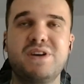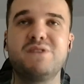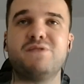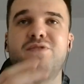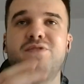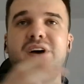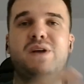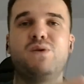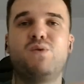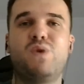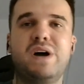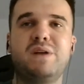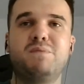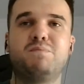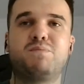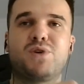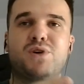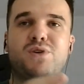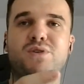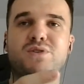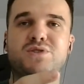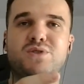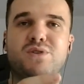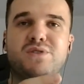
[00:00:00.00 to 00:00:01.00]
you can find
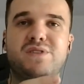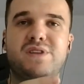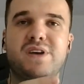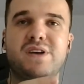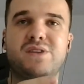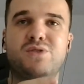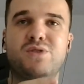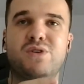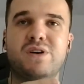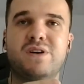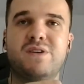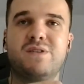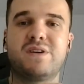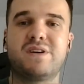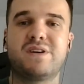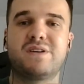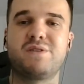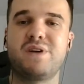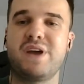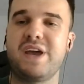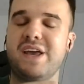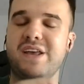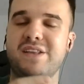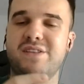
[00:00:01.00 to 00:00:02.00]
one product on
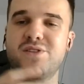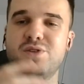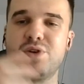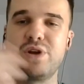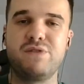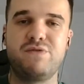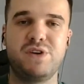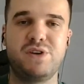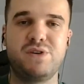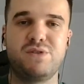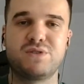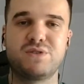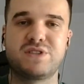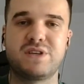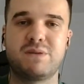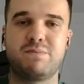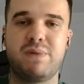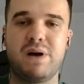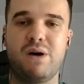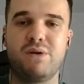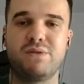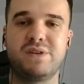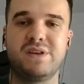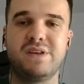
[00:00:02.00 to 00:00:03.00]
TikTok, create three videos
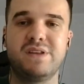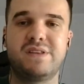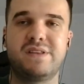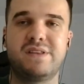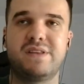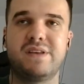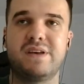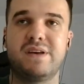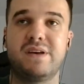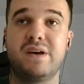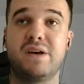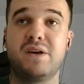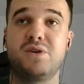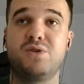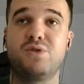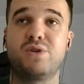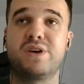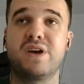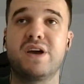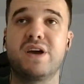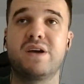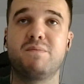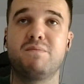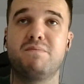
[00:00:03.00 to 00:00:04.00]
about it. Uh,
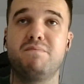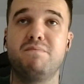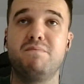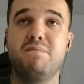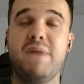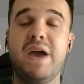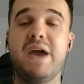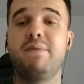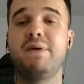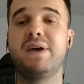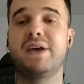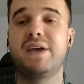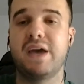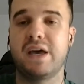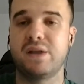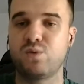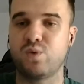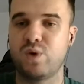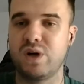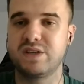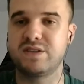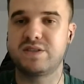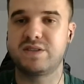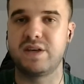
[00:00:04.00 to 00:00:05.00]
you can maybe
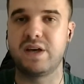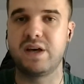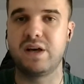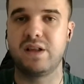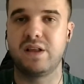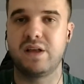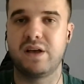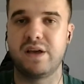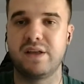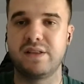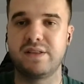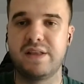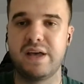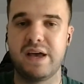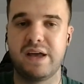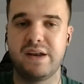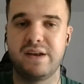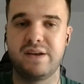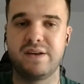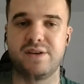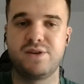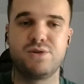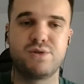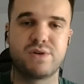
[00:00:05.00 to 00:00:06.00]
get one sale and
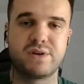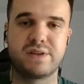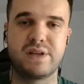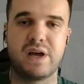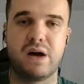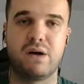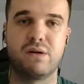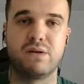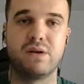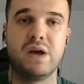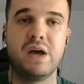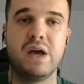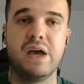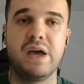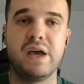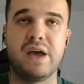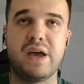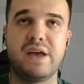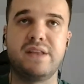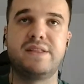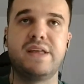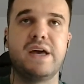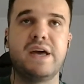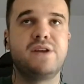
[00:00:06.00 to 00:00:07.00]
then you're down.
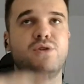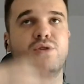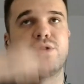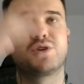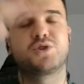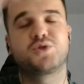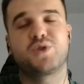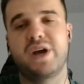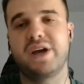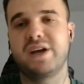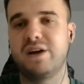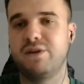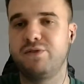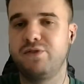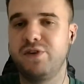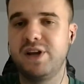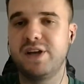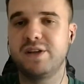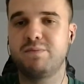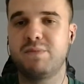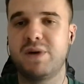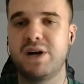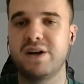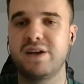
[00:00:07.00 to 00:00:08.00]
And then you're trying
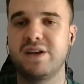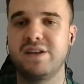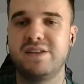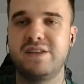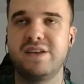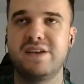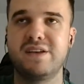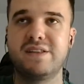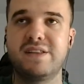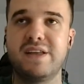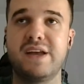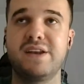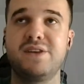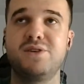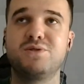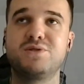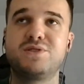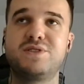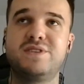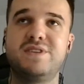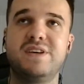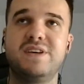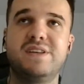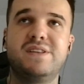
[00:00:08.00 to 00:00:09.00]
affiliate marketing. Then
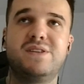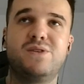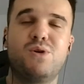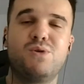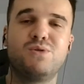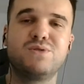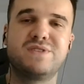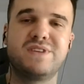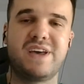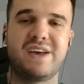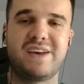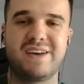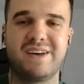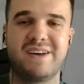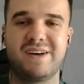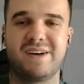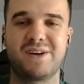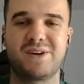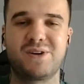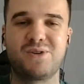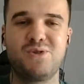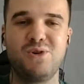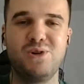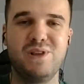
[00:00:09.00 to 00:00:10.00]
you see those
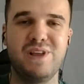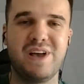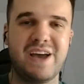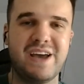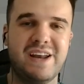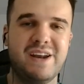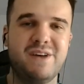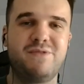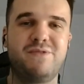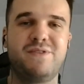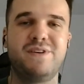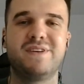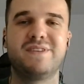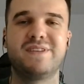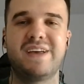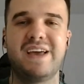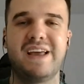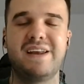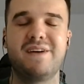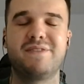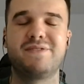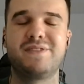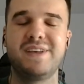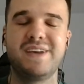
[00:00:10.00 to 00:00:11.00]
uh, cool NF
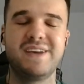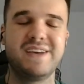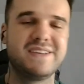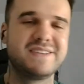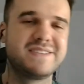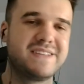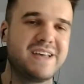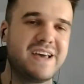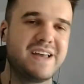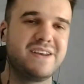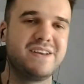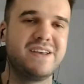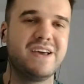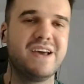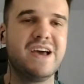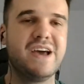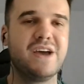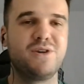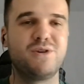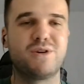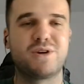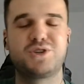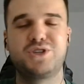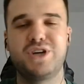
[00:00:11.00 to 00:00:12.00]
NFTs. Then
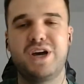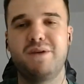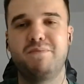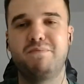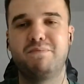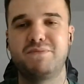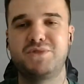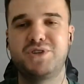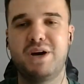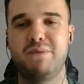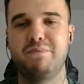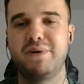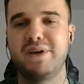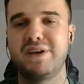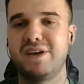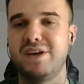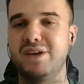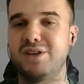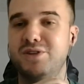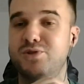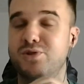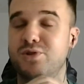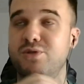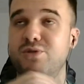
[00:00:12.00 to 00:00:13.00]
you're
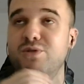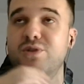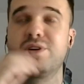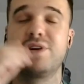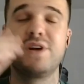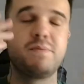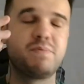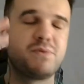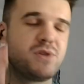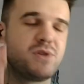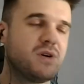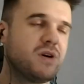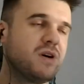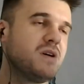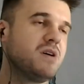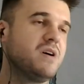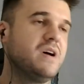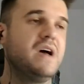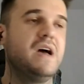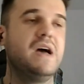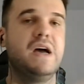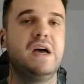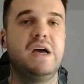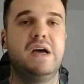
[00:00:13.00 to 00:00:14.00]
jumping into
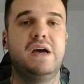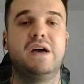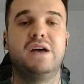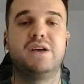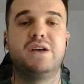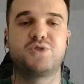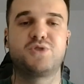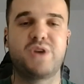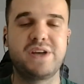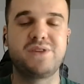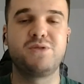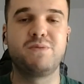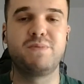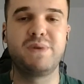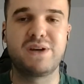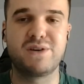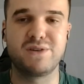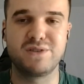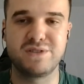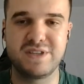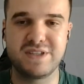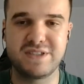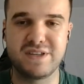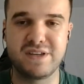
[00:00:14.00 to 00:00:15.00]
crypto. Try to
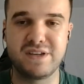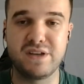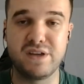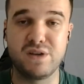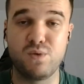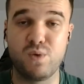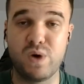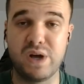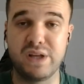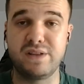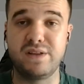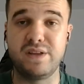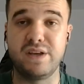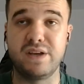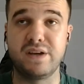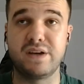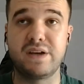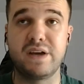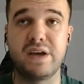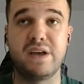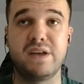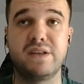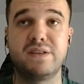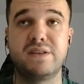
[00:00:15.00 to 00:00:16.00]
be consistent in one
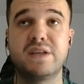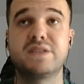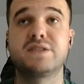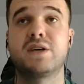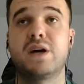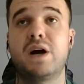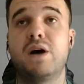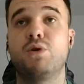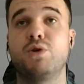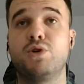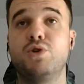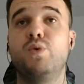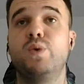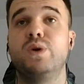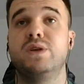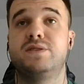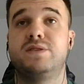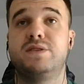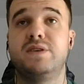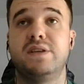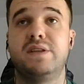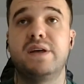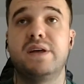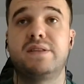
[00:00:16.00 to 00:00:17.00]
thing. And that's how you
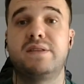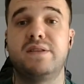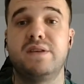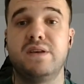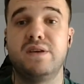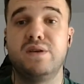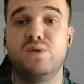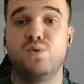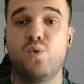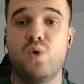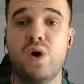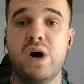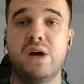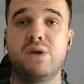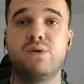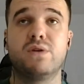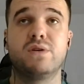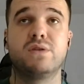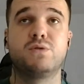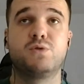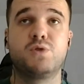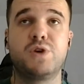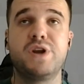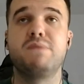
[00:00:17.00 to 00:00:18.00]
will see that in
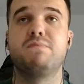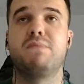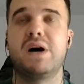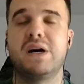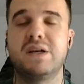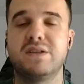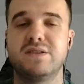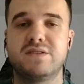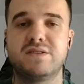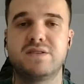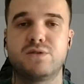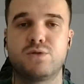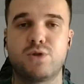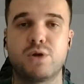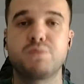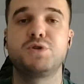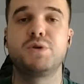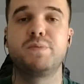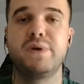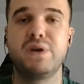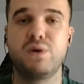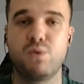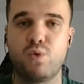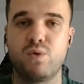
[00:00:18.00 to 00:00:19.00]
one or three months,
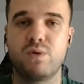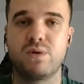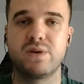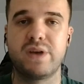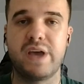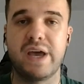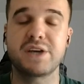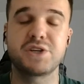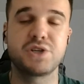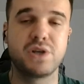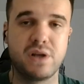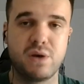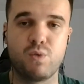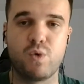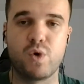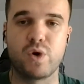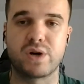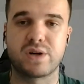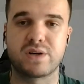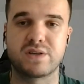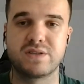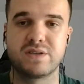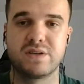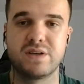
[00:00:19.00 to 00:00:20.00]
dropshipping actually
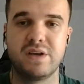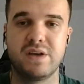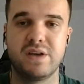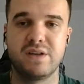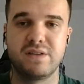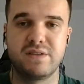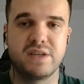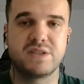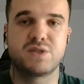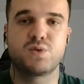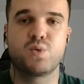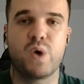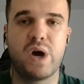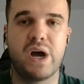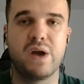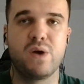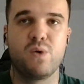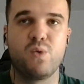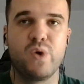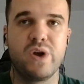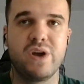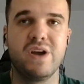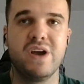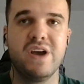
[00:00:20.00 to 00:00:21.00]
works. That's
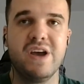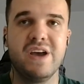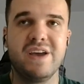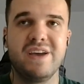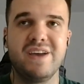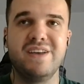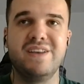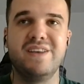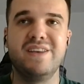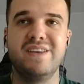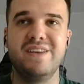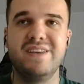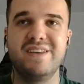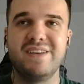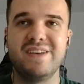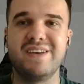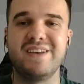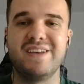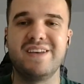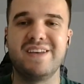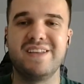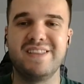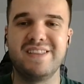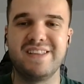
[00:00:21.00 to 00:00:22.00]
why we in
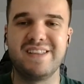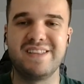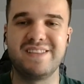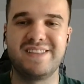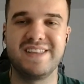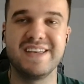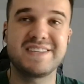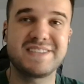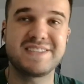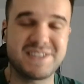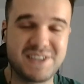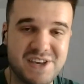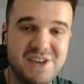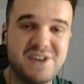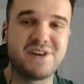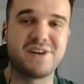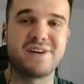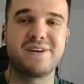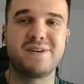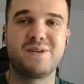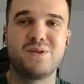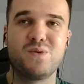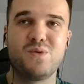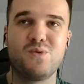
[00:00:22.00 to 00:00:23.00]
in this
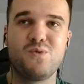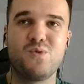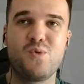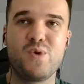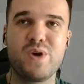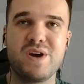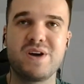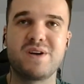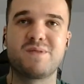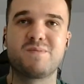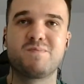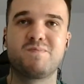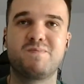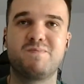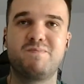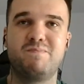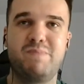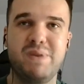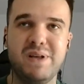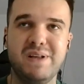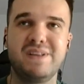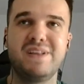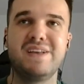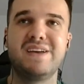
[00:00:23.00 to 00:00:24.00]
year we
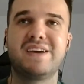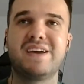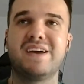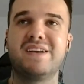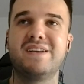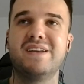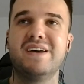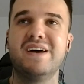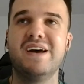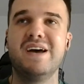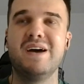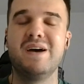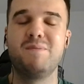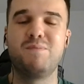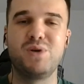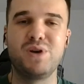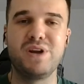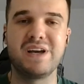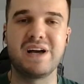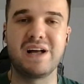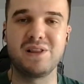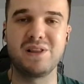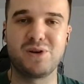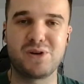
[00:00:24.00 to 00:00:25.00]
are building and
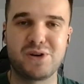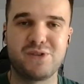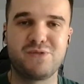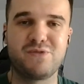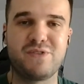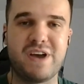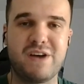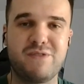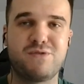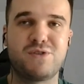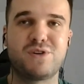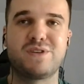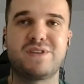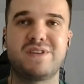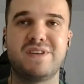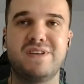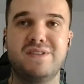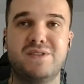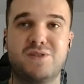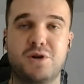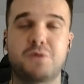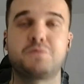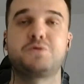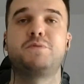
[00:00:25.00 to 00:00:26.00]
putting a lot of
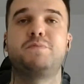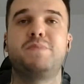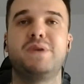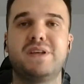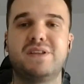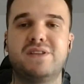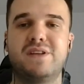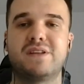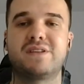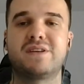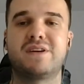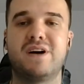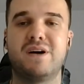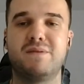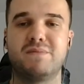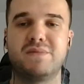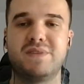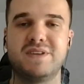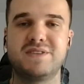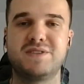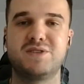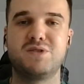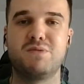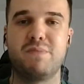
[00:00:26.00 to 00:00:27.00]
effort in
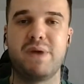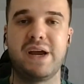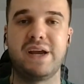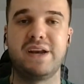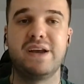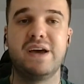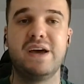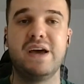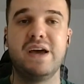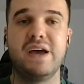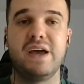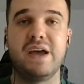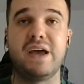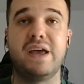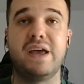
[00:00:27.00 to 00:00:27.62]
dropshipping.com this domain,